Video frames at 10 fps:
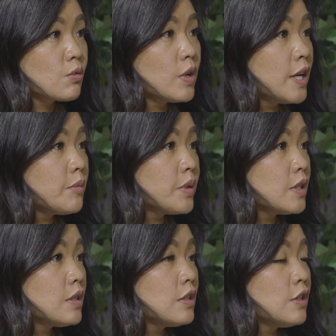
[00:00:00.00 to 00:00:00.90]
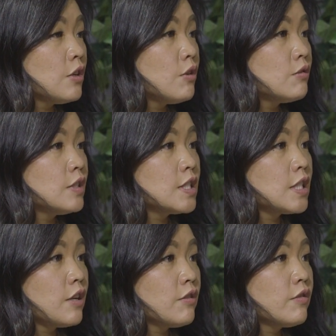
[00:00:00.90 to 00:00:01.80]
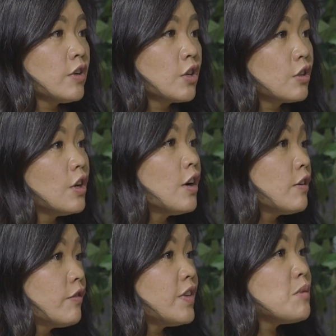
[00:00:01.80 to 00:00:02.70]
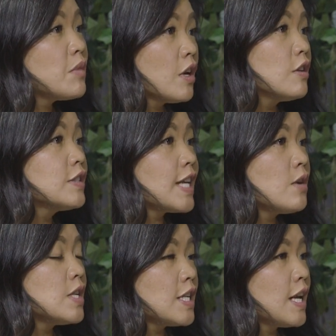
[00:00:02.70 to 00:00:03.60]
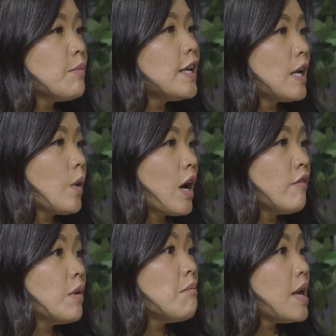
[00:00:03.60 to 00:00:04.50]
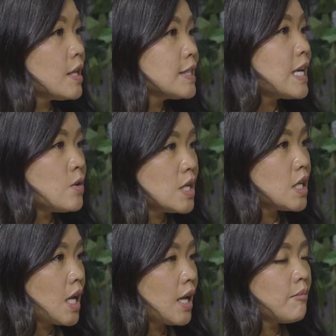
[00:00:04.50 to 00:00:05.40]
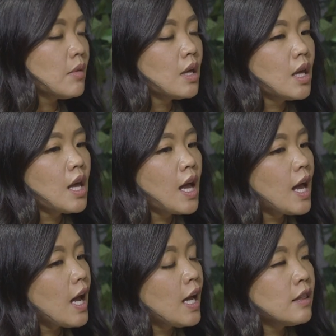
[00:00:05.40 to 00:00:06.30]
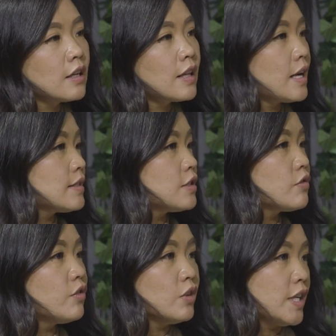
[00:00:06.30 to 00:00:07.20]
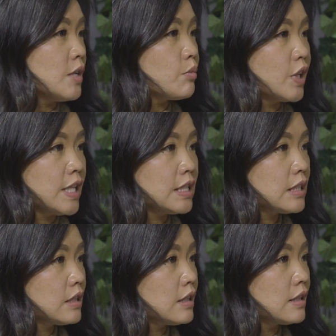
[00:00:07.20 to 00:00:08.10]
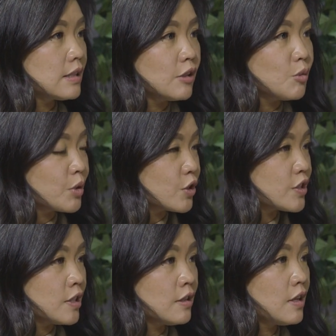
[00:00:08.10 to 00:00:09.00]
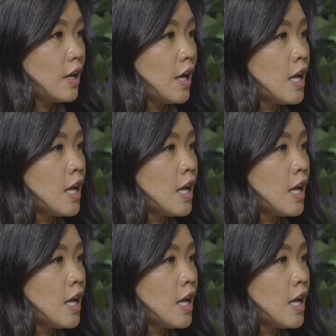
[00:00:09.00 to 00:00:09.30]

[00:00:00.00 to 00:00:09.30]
or what, but instead of a female sounding name, they now have a male sounding name. And the class has fully embraced this little person.